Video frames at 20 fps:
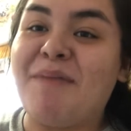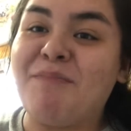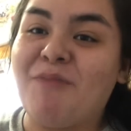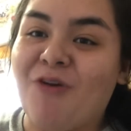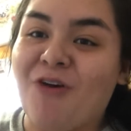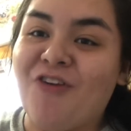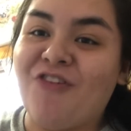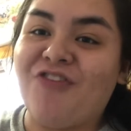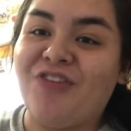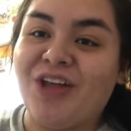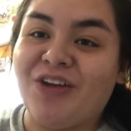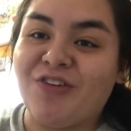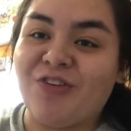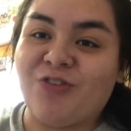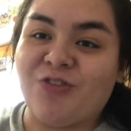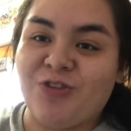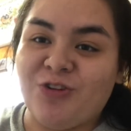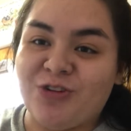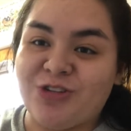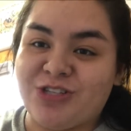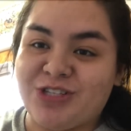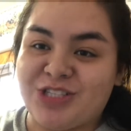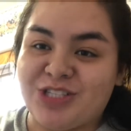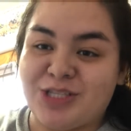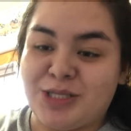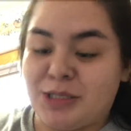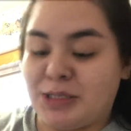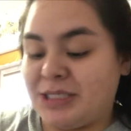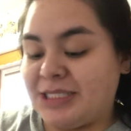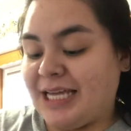more flavorful
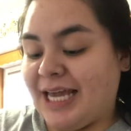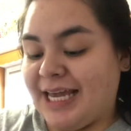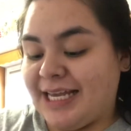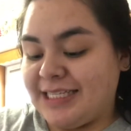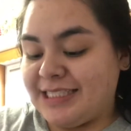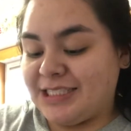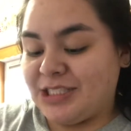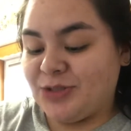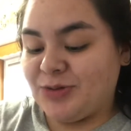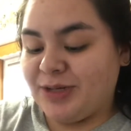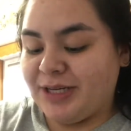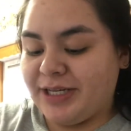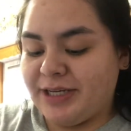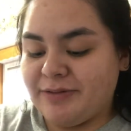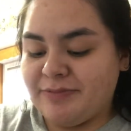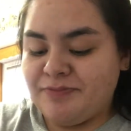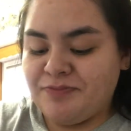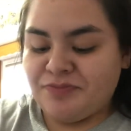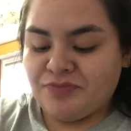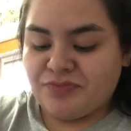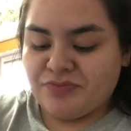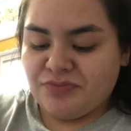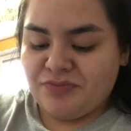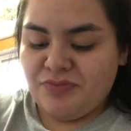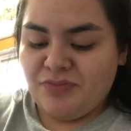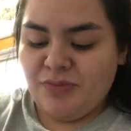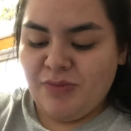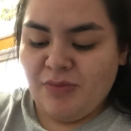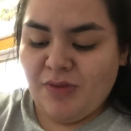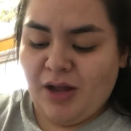taste to it.
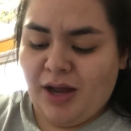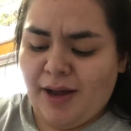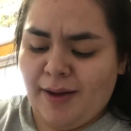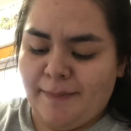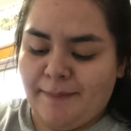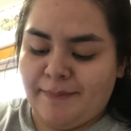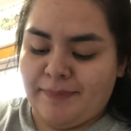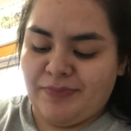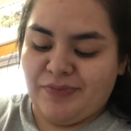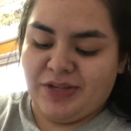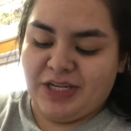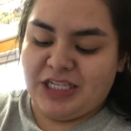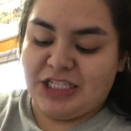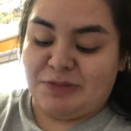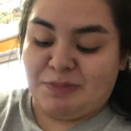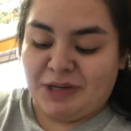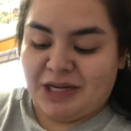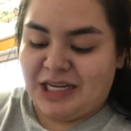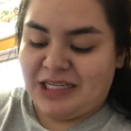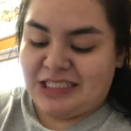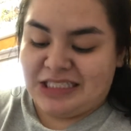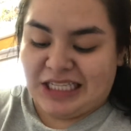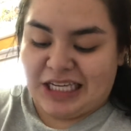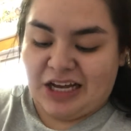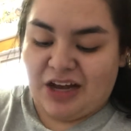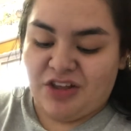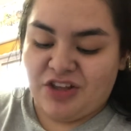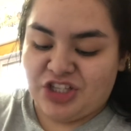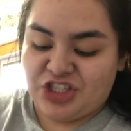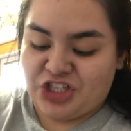And it's because it's
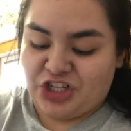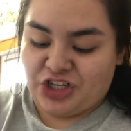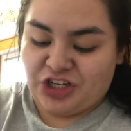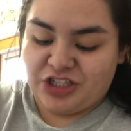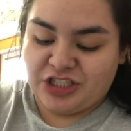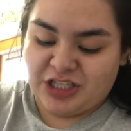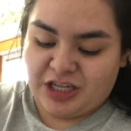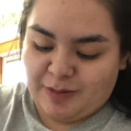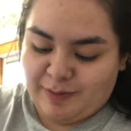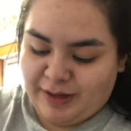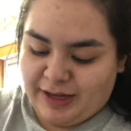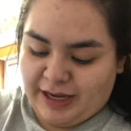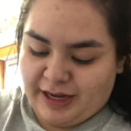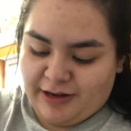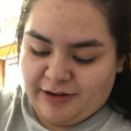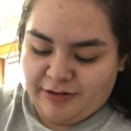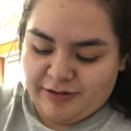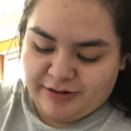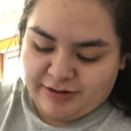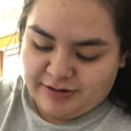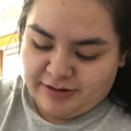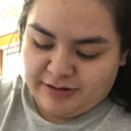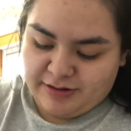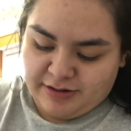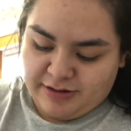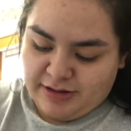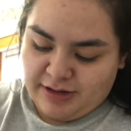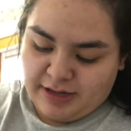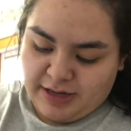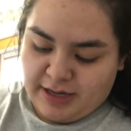like all the sugar's coming out.
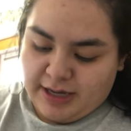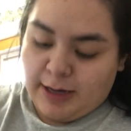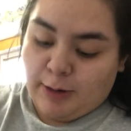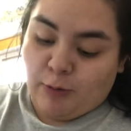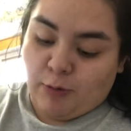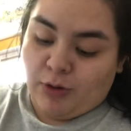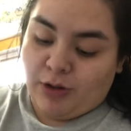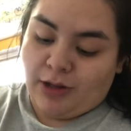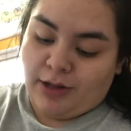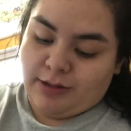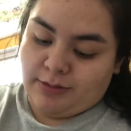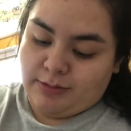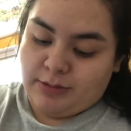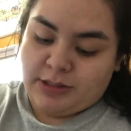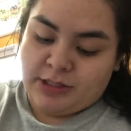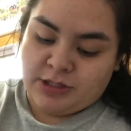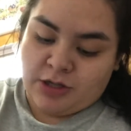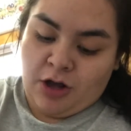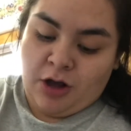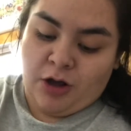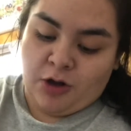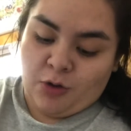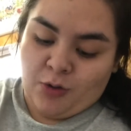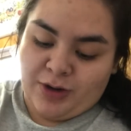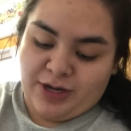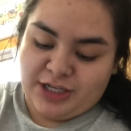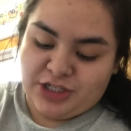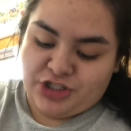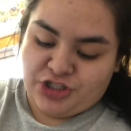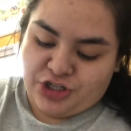Well, it's all
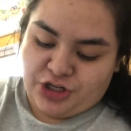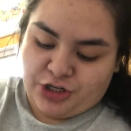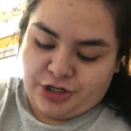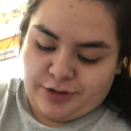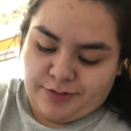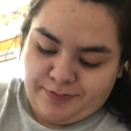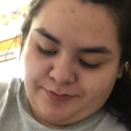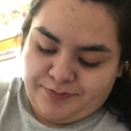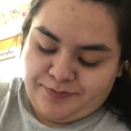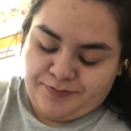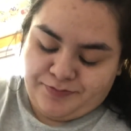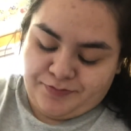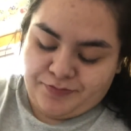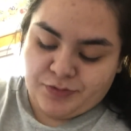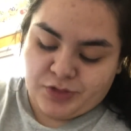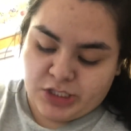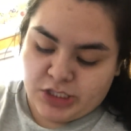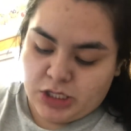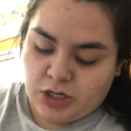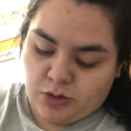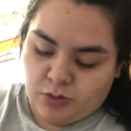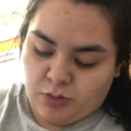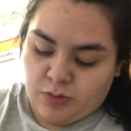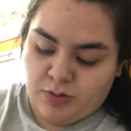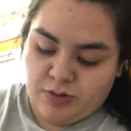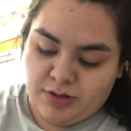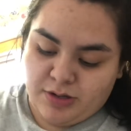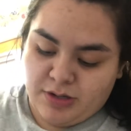going to sugar. So